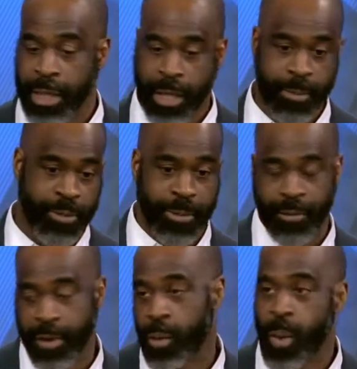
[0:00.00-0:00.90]
It comes from a
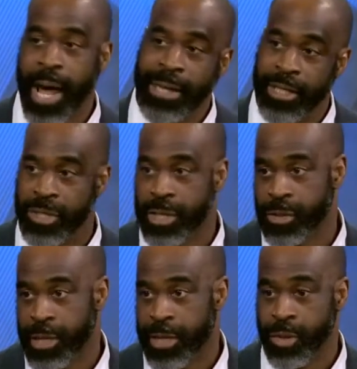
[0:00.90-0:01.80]
very wide
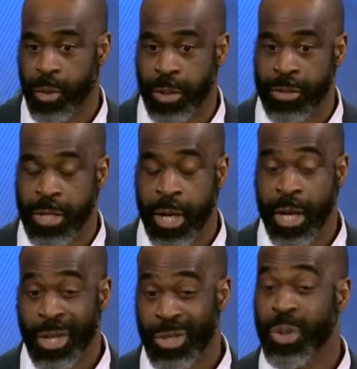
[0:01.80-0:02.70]
decentralized source.
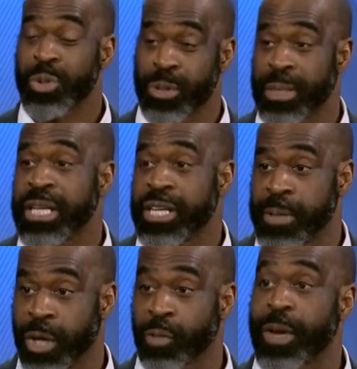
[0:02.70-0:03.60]
Social media has
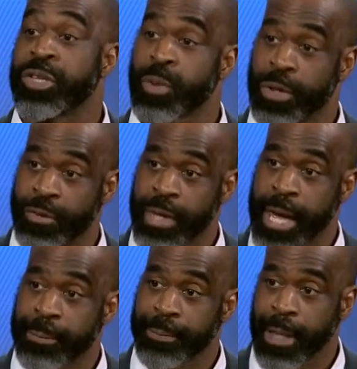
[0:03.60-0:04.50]
been a great source for
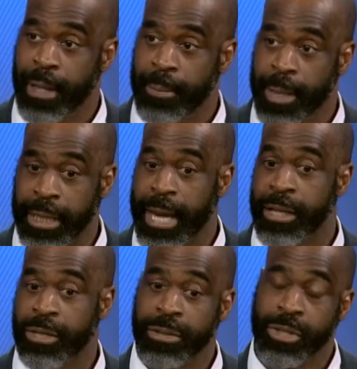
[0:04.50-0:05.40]
that.
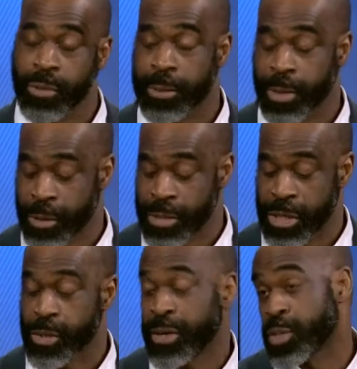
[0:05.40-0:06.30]
Again,
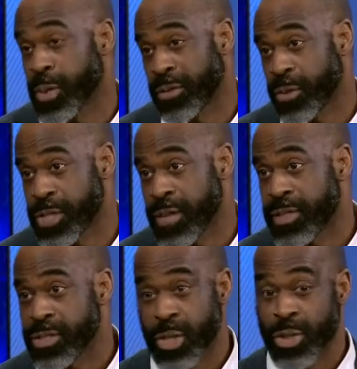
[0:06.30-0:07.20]
cryptocurrency trades
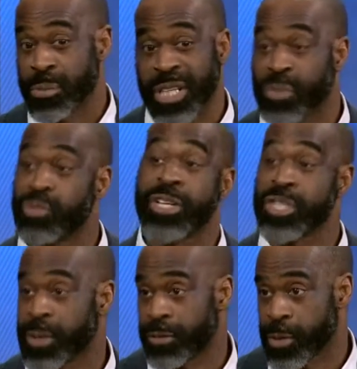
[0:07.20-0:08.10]
24/7, social media
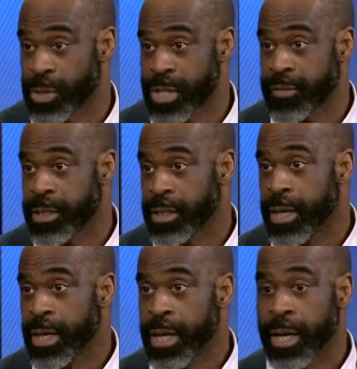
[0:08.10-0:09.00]
runs 24/7.
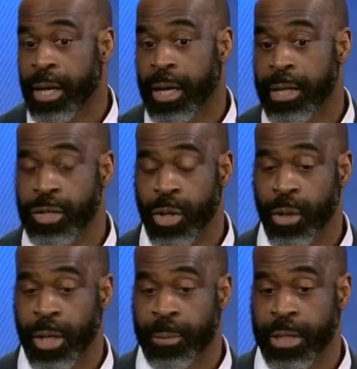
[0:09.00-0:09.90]
And
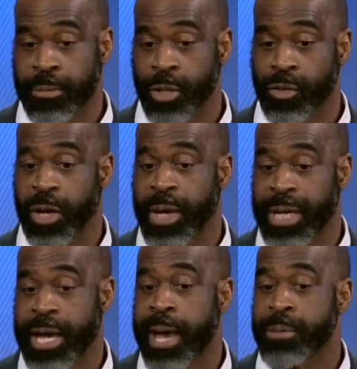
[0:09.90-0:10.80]
so it becomes a great way
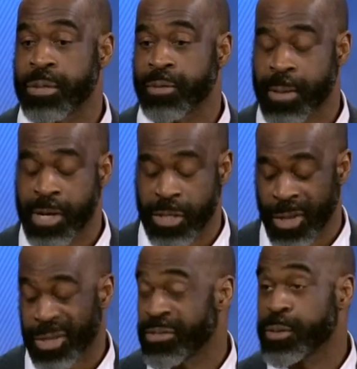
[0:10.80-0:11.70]
to capture the information,
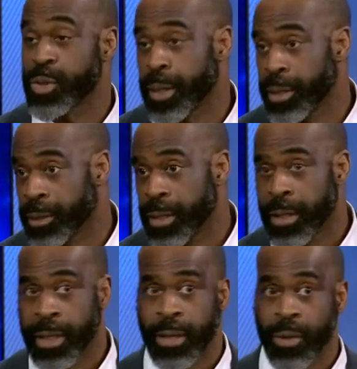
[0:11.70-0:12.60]
whether it's from Twitter
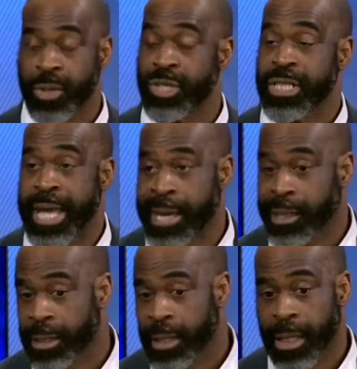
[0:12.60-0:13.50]
or
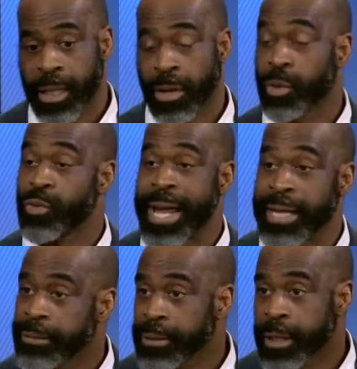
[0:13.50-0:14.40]
Slack or
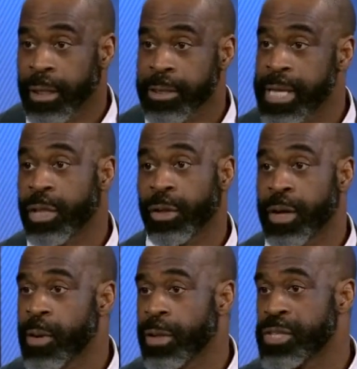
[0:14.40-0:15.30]
Reddit,
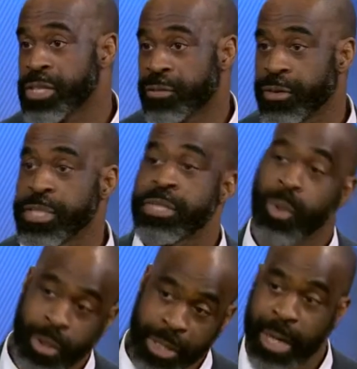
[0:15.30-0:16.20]
Telegram, all these different
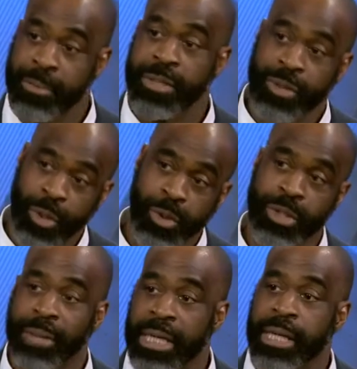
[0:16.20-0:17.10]
types of
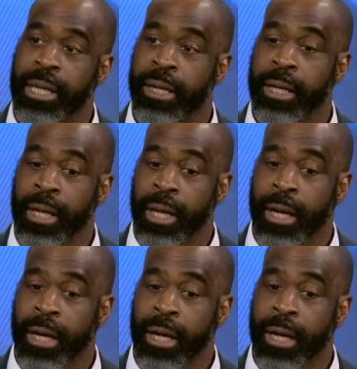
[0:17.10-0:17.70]
social media.